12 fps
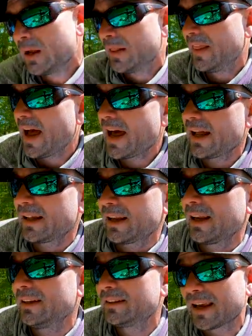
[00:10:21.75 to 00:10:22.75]
That
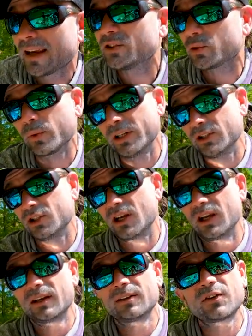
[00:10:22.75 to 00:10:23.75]
is a sweet
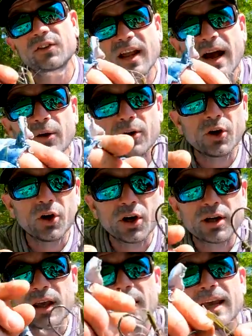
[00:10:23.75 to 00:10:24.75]
jig. Stout
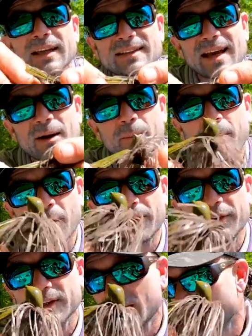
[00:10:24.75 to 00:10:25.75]
hook, it's got a
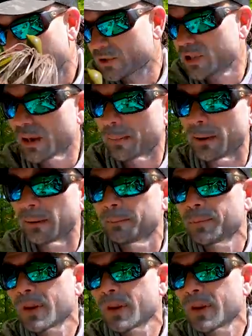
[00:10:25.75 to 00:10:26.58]
perfect head for skipping.